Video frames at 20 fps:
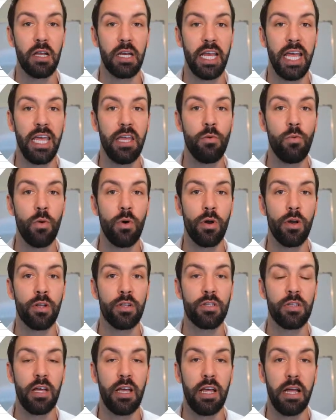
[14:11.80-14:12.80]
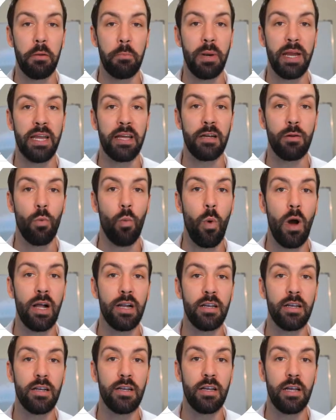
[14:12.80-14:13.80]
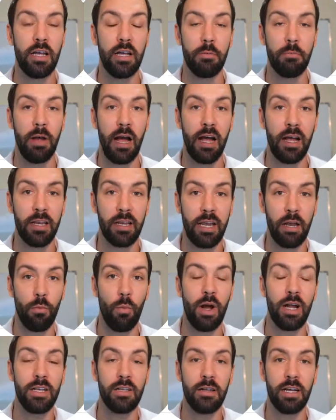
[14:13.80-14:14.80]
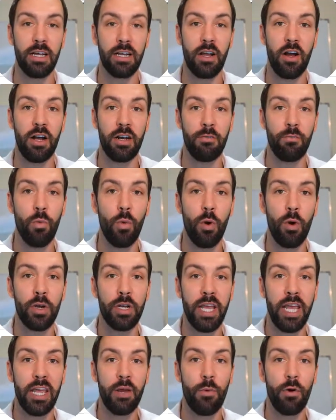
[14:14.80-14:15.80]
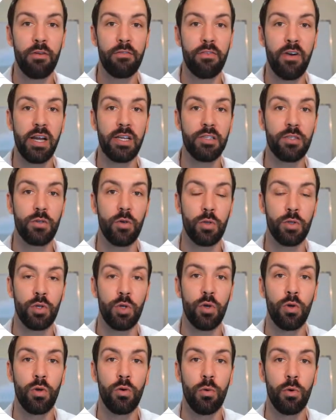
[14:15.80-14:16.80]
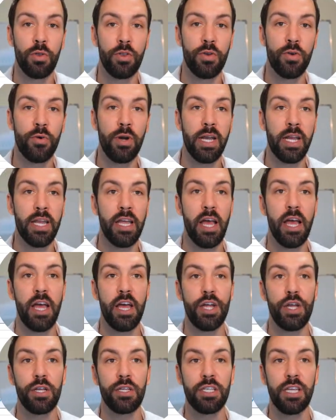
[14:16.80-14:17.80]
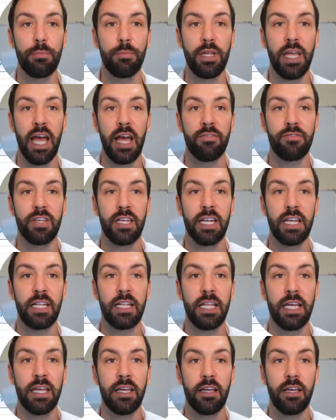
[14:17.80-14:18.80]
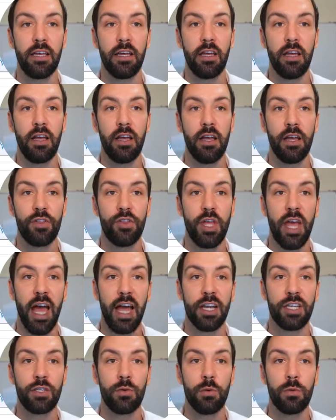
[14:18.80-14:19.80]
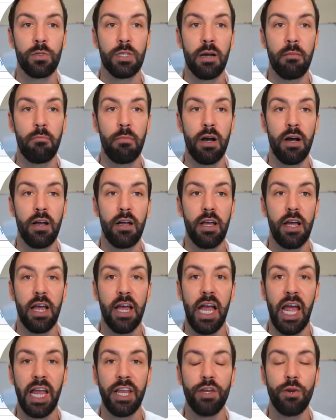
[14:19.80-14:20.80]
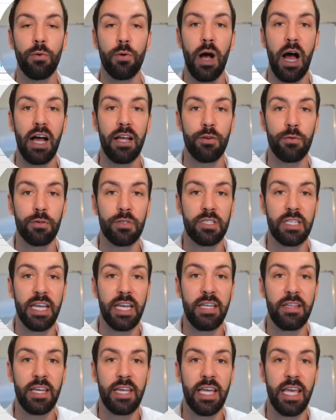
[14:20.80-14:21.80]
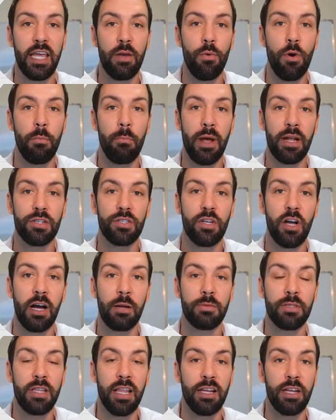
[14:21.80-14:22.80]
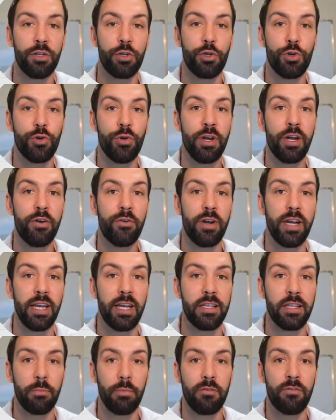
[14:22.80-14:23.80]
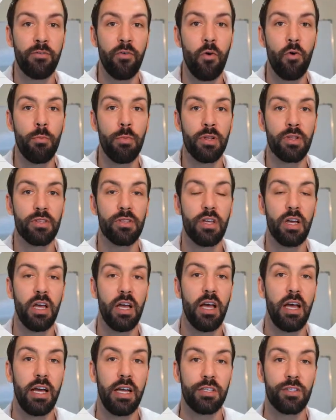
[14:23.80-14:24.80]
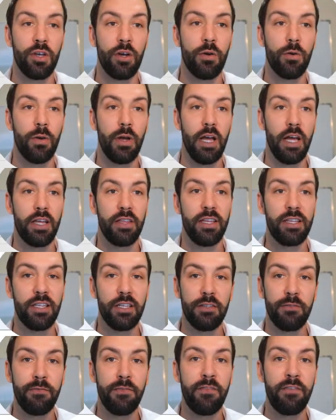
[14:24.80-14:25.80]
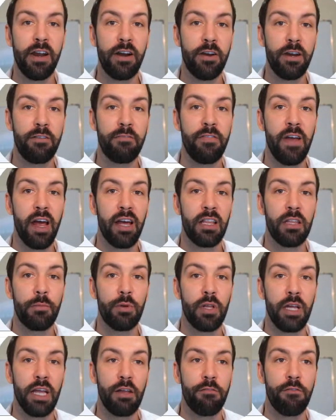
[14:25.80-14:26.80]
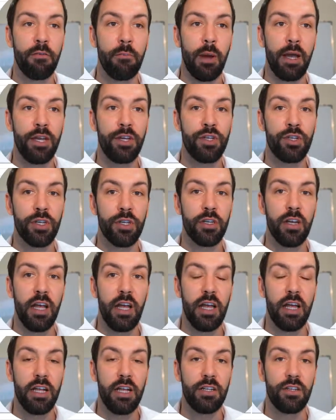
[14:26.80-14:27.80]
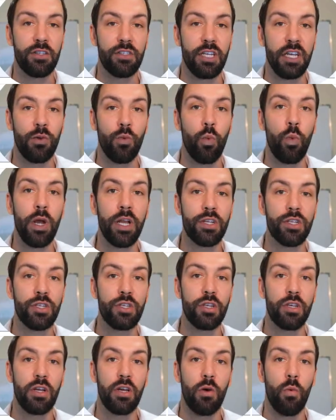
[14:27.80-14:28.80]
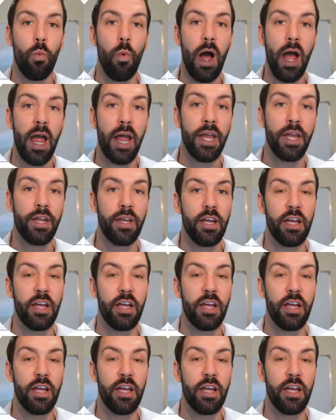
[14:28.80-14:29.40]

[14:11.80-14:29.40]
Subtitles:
keywords, be it one kind of word keyword phrases or 2 or 3, you simply have to click the actual number, and you'll see the keyword match types that are triggering the performance. So this is very valuable information to see which way